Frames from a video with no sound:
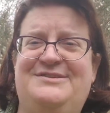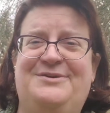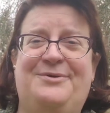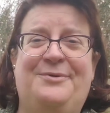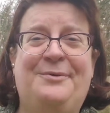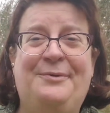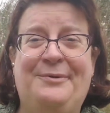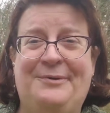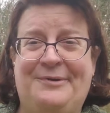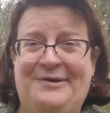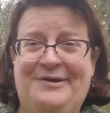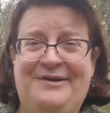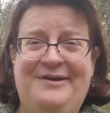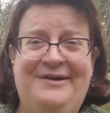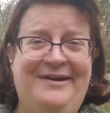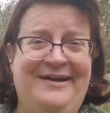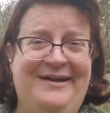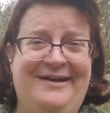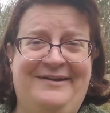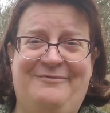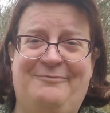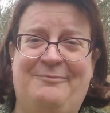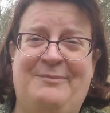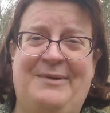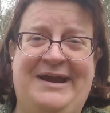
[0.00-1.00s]
or
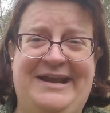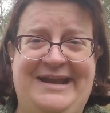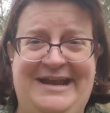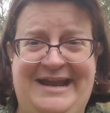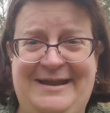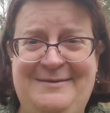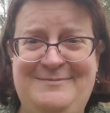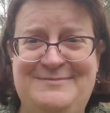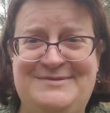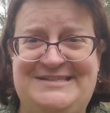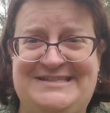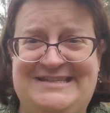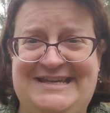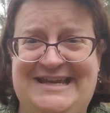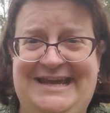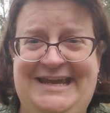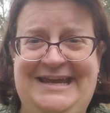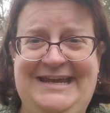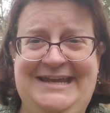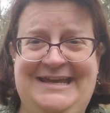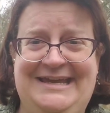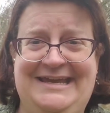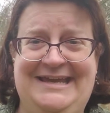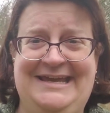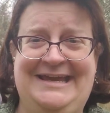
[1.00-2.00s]
my
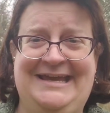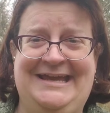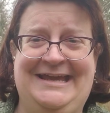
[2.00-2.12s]
namesake.